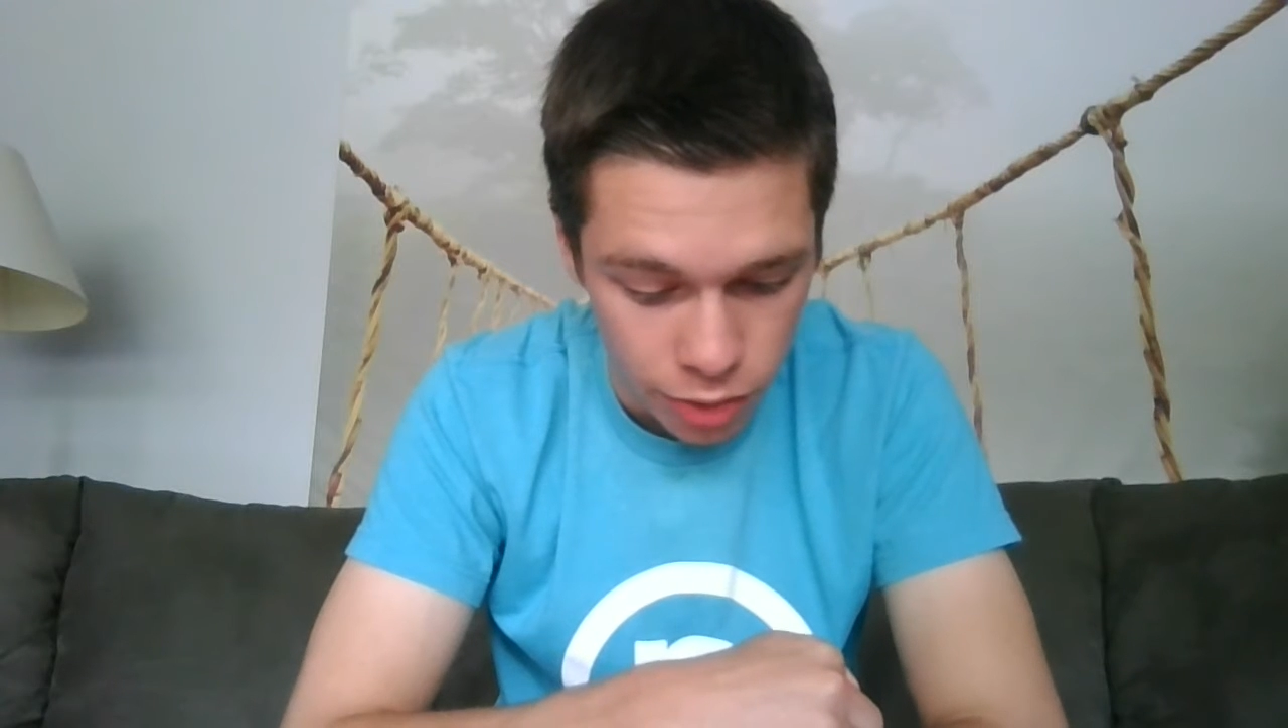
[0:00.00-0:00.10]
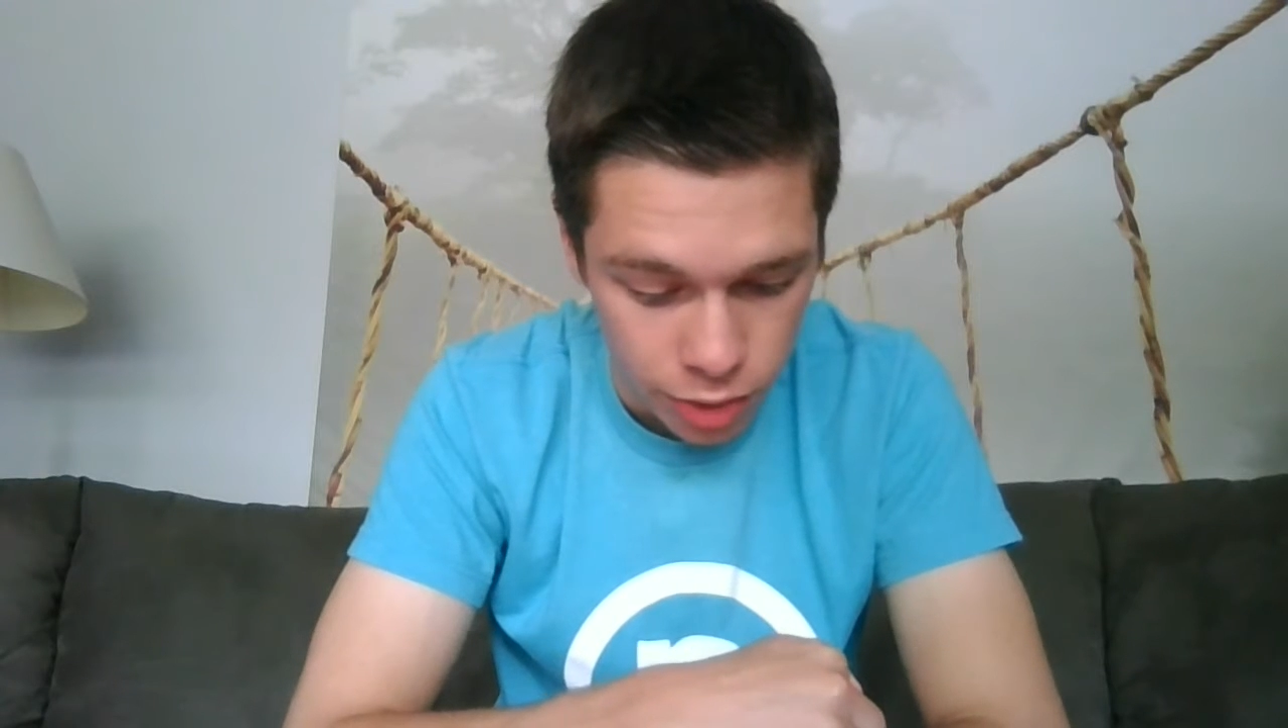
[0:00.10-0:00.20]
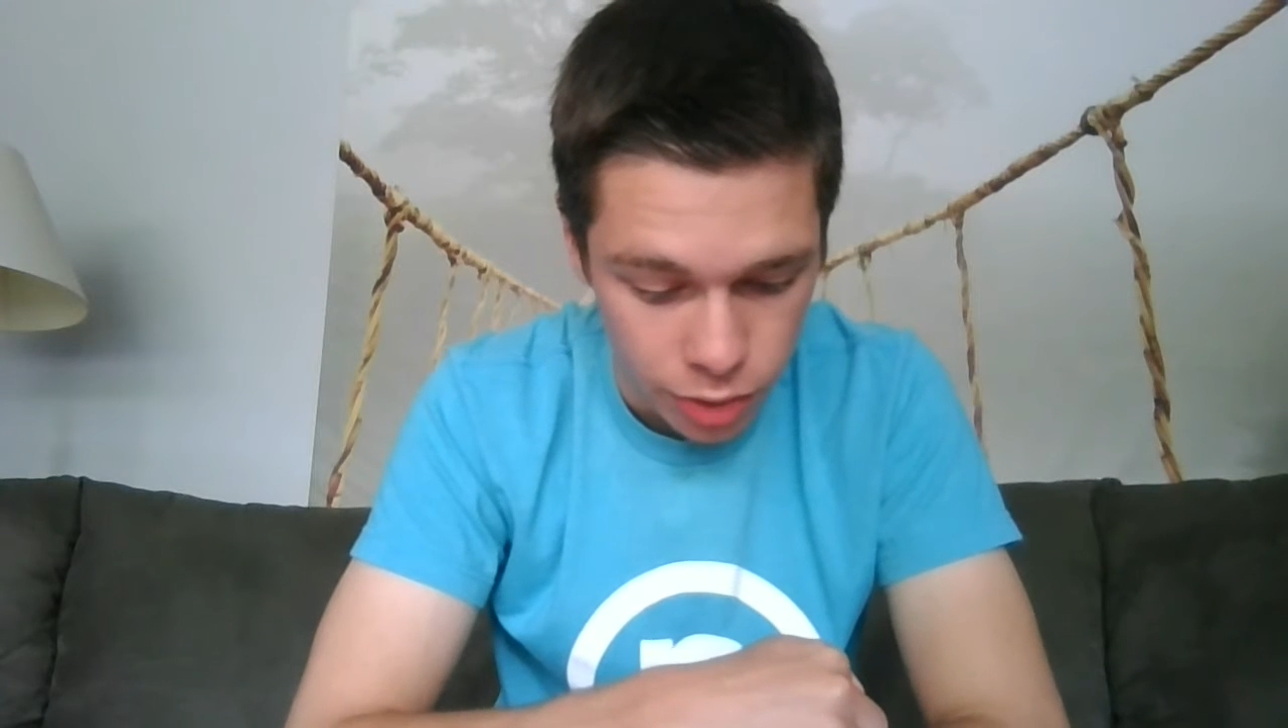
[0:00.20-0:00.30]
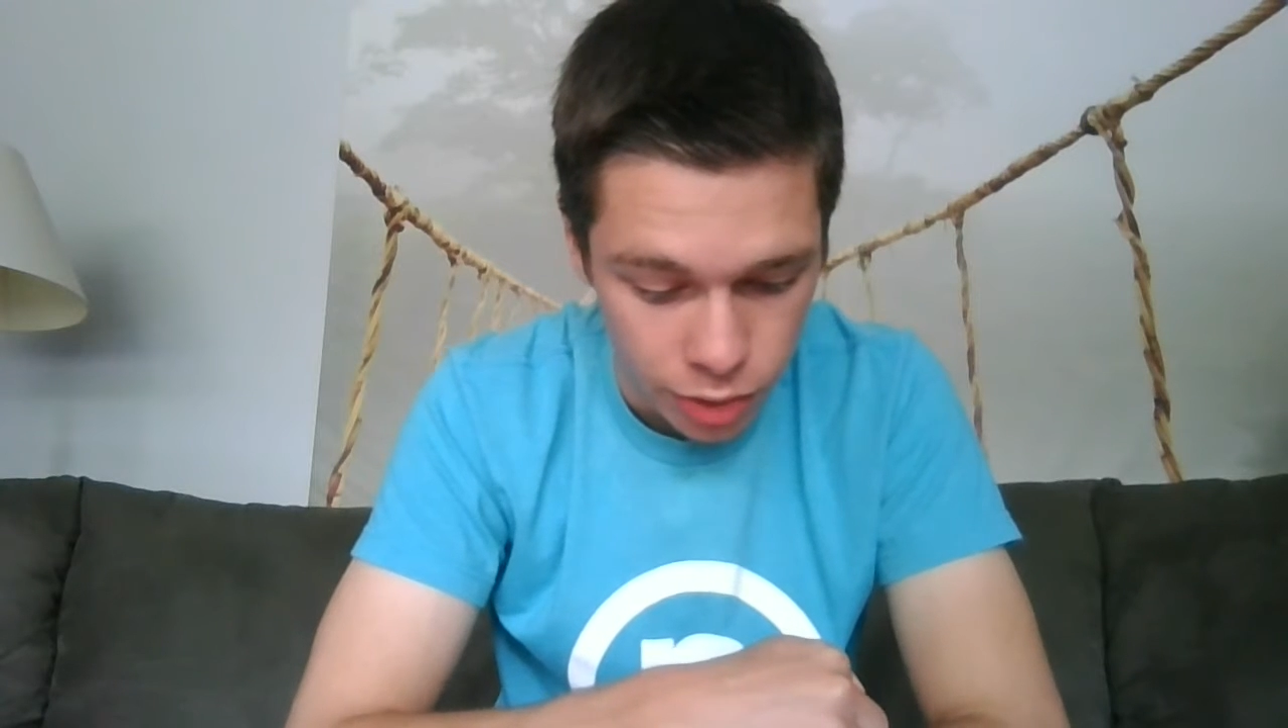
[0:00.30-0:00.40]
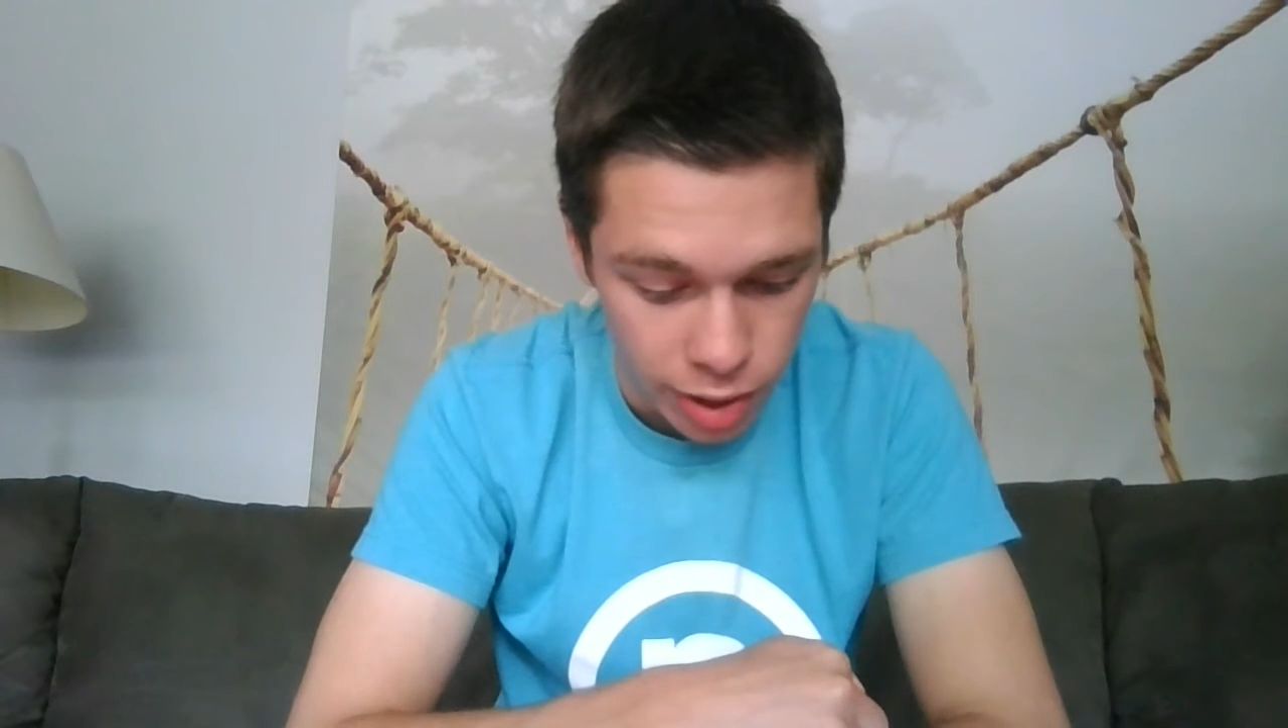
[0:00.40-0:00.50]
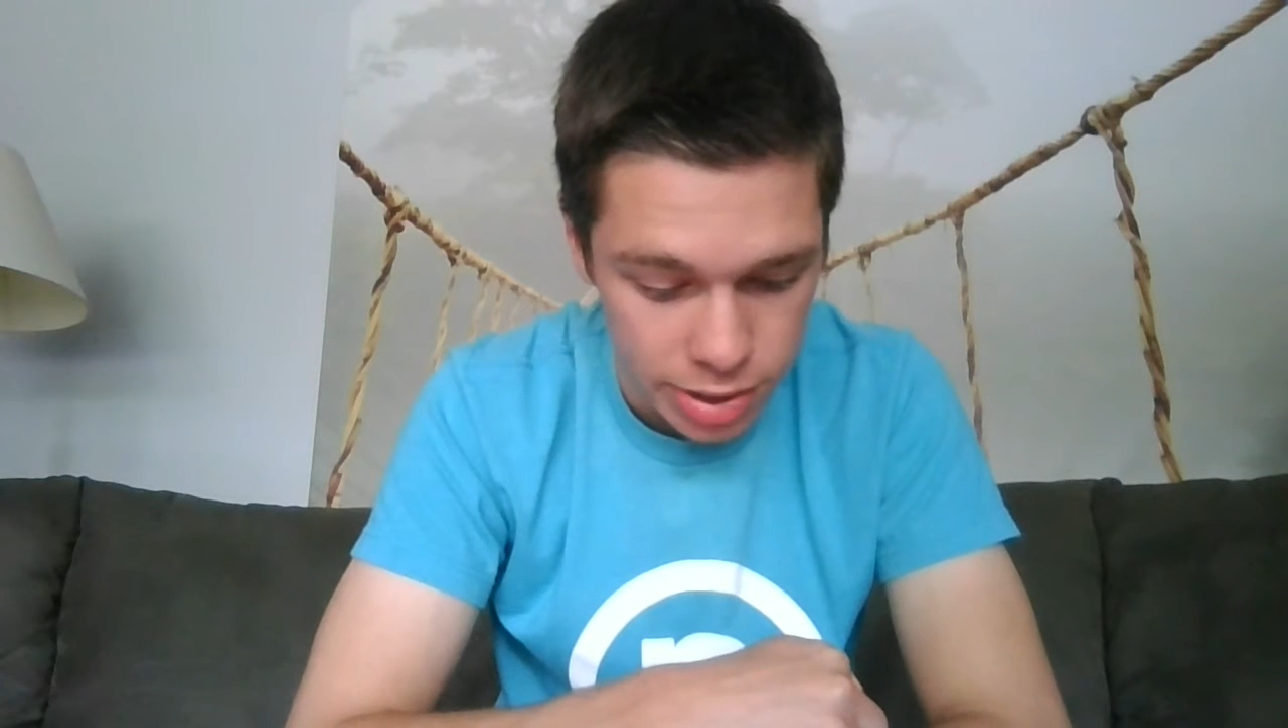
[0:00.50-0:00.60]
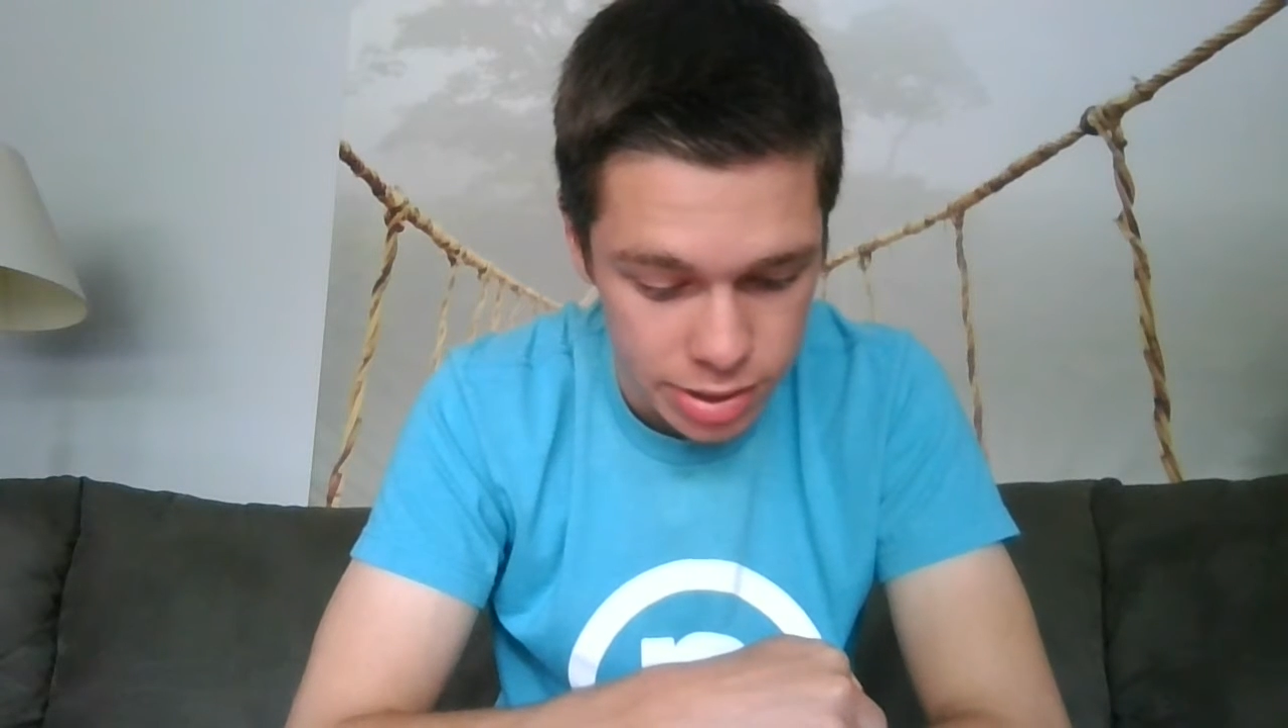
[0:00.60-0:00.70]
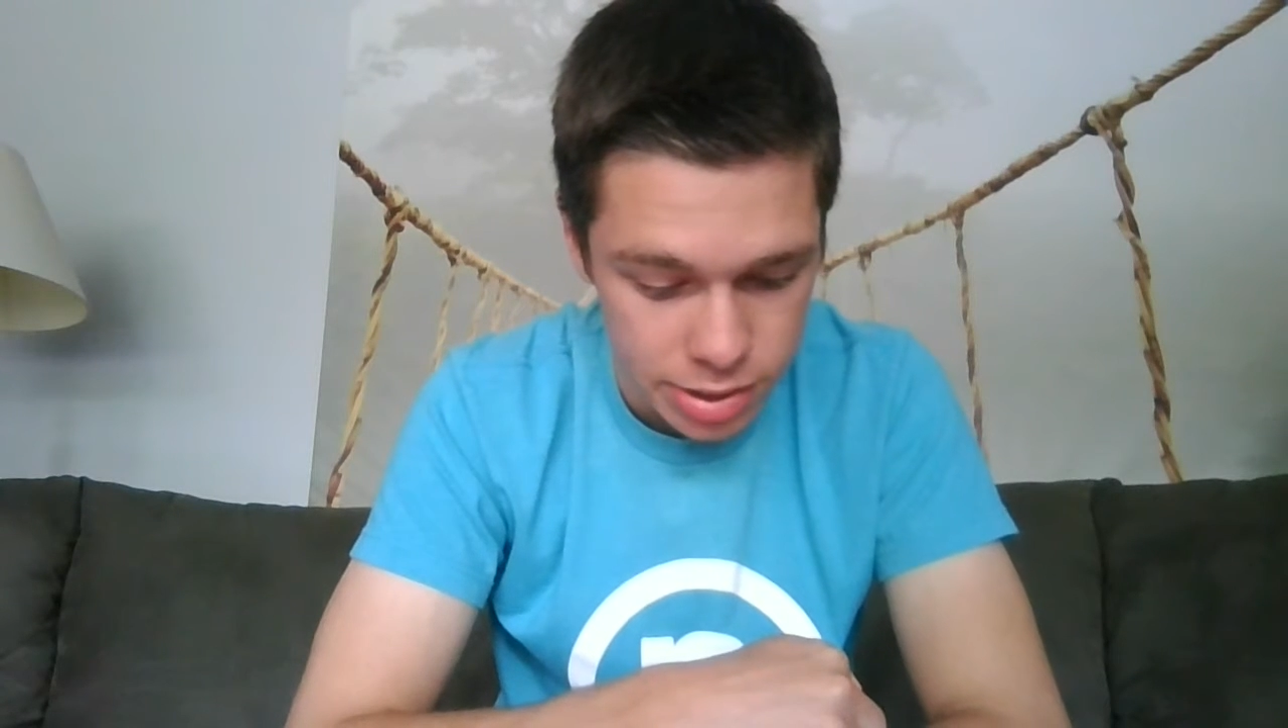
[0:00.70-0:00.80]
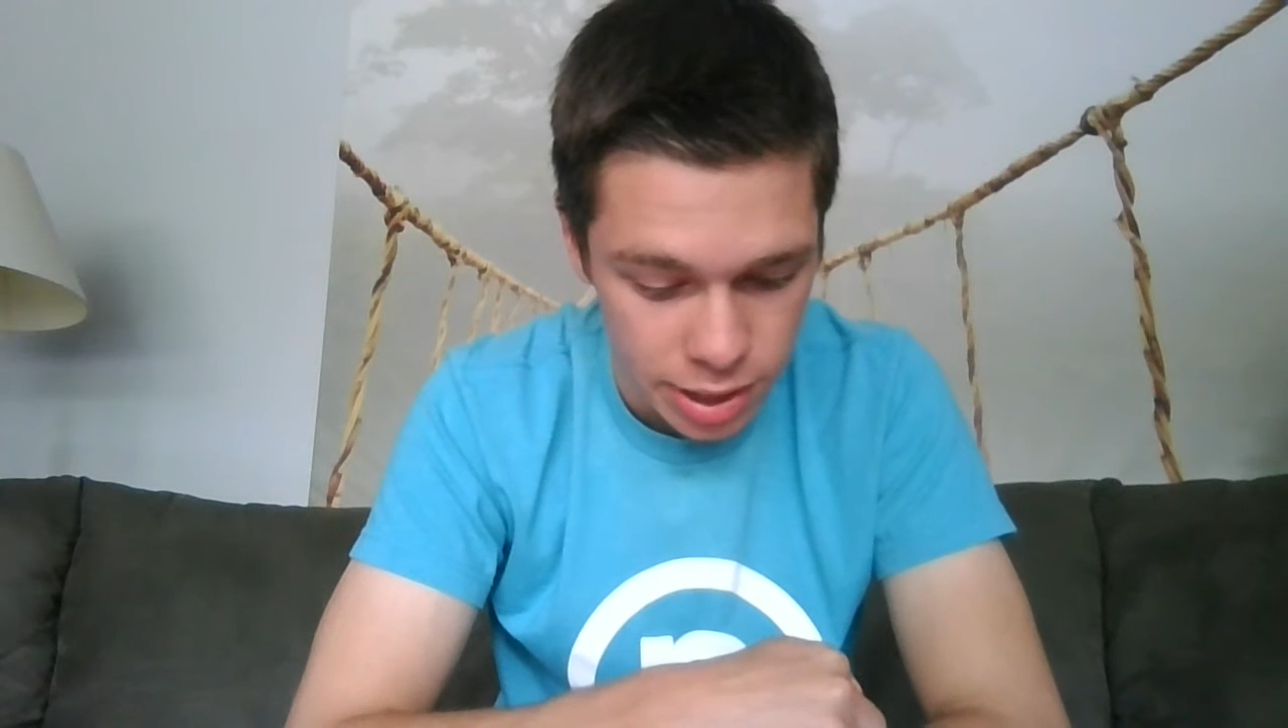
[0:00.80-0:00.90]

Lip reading: then Christ